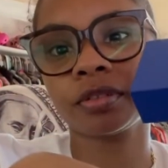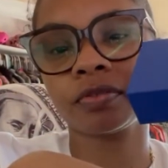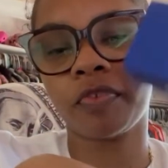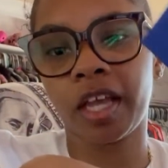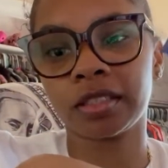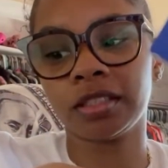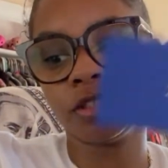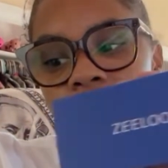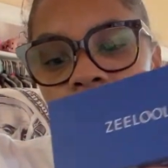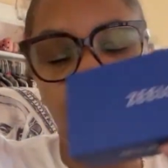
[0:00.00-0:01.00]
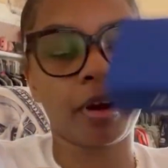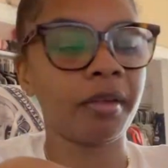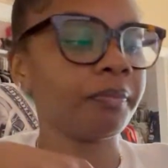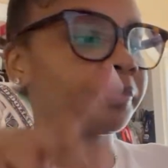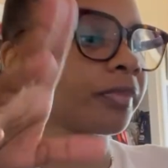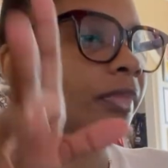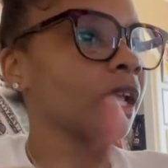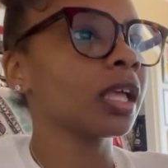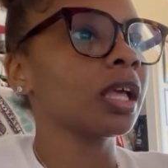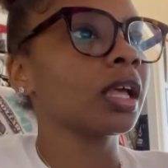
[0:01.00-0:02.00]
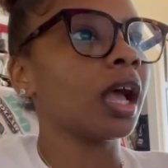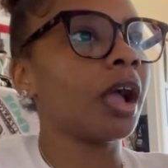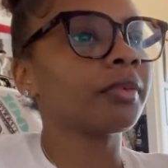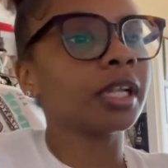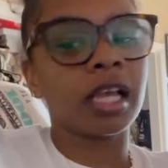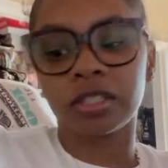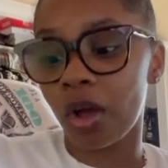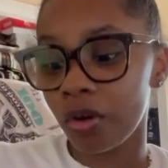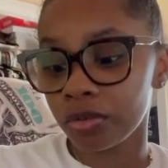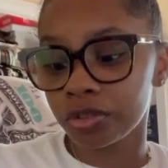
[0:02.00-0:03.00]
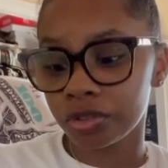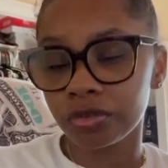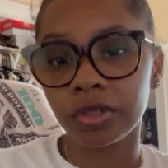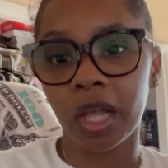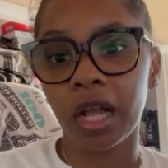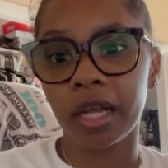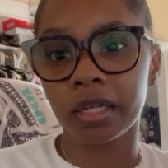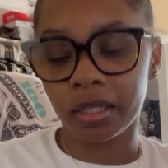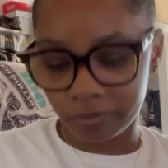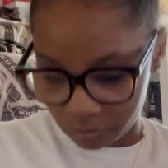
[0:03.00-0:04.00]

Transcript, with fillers: vaccine shot, right? I realized, oh shoot, they got a,